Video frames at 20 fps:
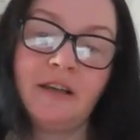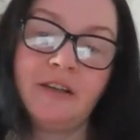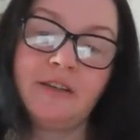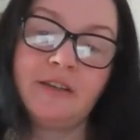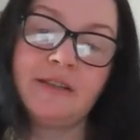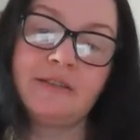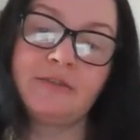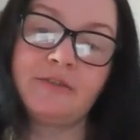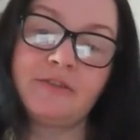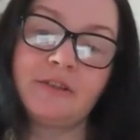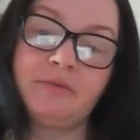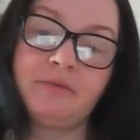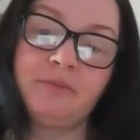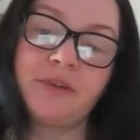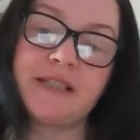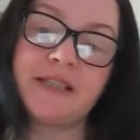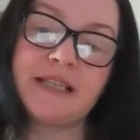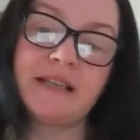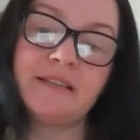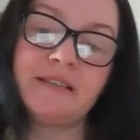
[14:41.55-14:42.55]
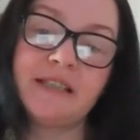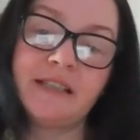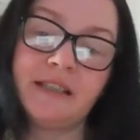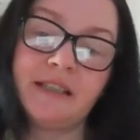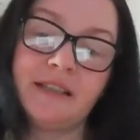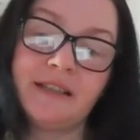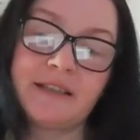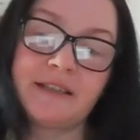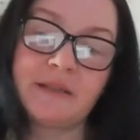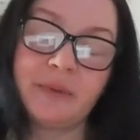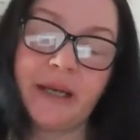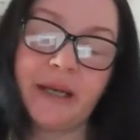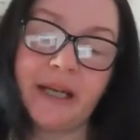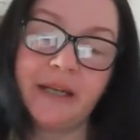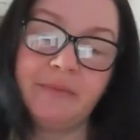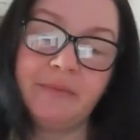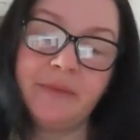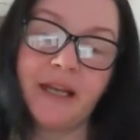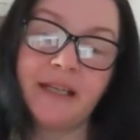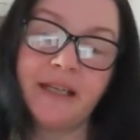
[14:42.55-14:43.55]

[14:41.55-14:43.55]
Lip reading: sort of presented in this way.